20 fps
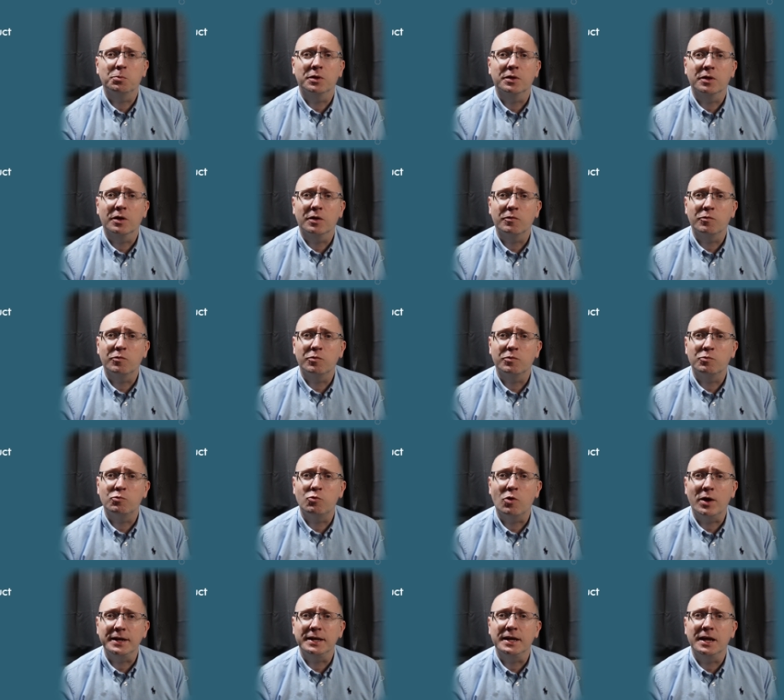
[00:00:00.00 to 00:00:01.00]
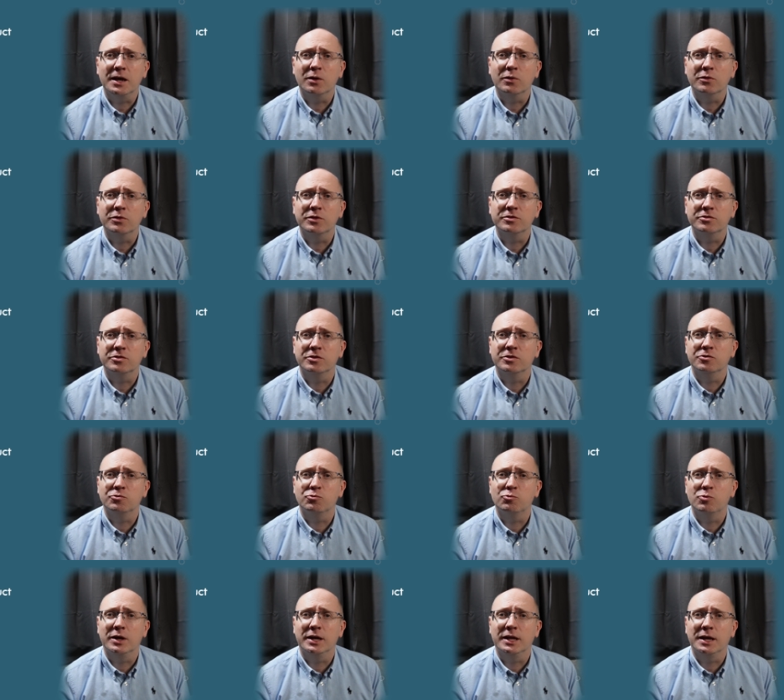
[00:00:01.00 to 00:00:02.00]
But right now, this is
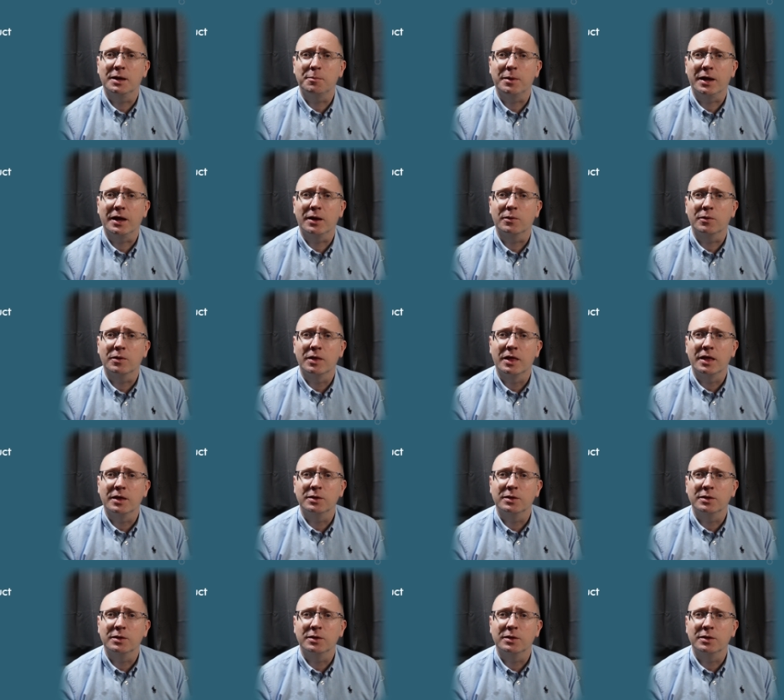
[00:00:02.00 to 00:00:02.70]
really about